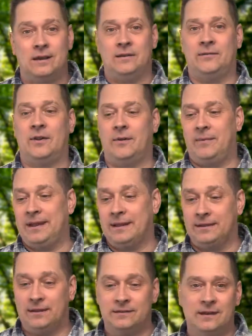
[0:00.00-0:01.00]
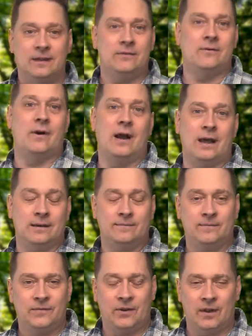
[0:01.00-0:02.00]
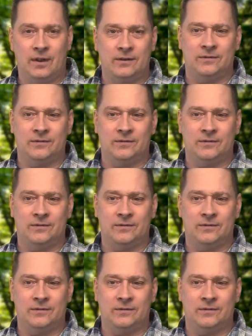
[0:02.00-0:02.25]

so that we can continue on, so that,